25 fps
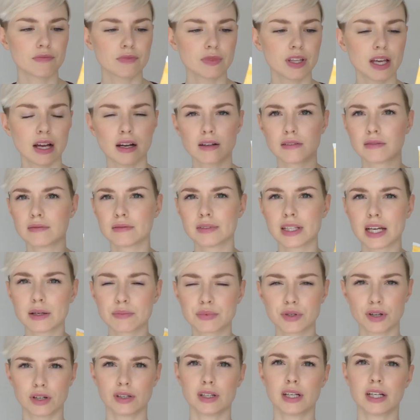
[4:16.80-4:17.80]
Yeah, their
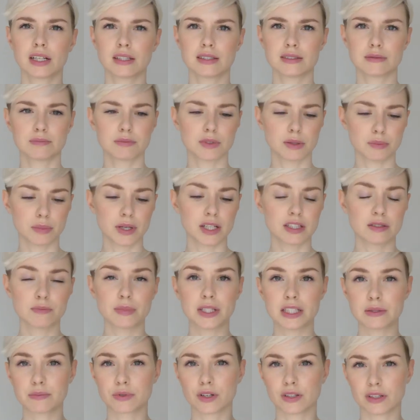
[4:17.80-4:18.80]
products, the Burts
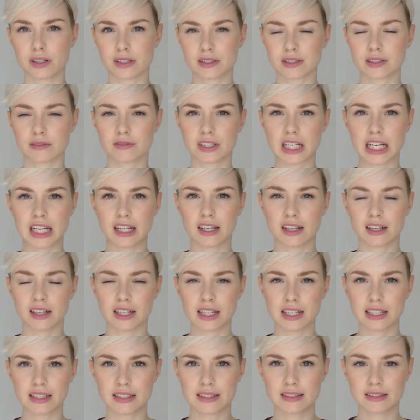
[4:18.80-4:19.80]
Bees products, are really
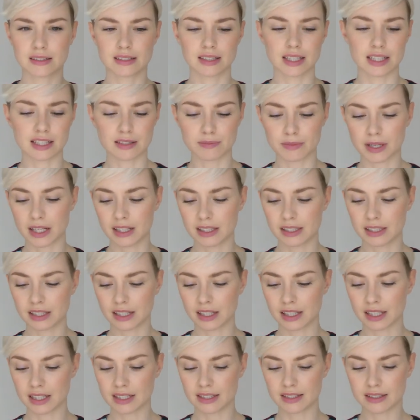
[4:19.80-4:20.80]
nice. They smell
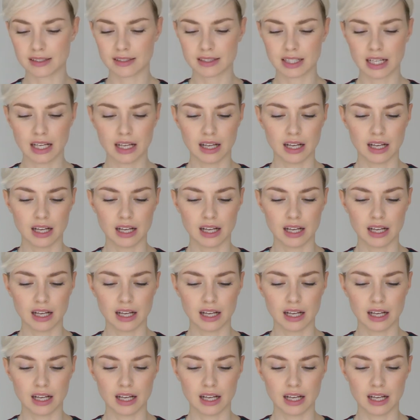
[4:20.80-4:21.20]
nice.